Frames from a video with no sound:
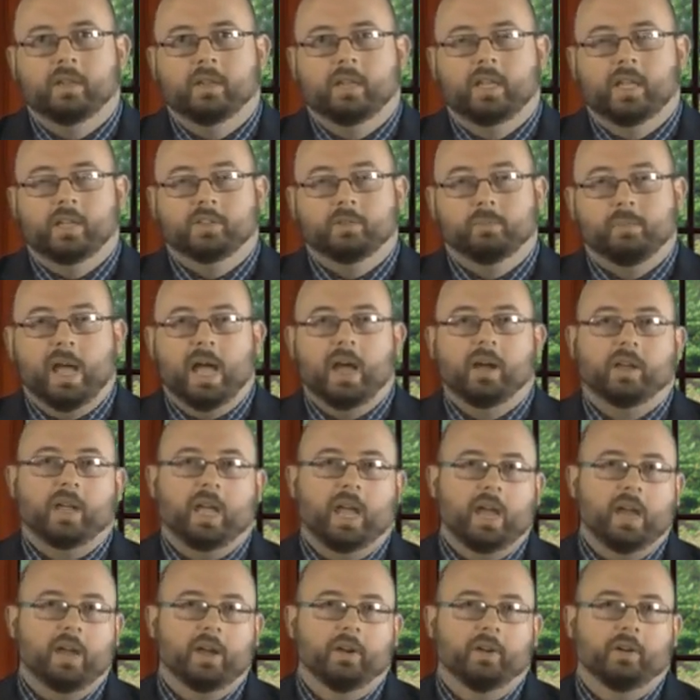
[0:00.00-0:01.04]
It's about
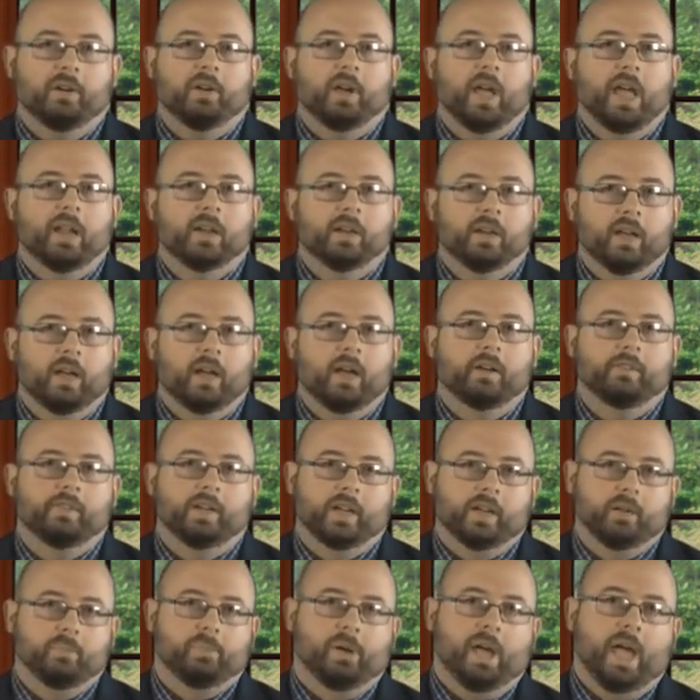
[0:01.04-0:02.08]
care and love and
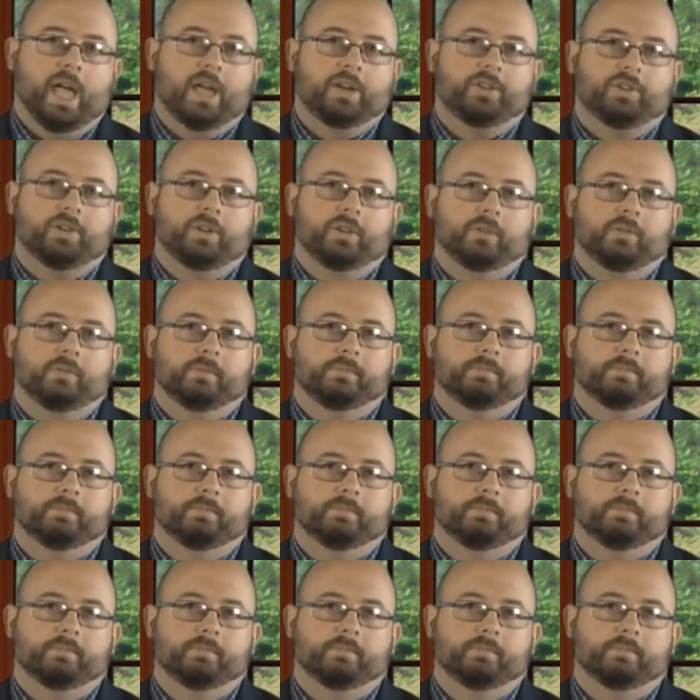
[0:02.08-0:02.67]
compassion.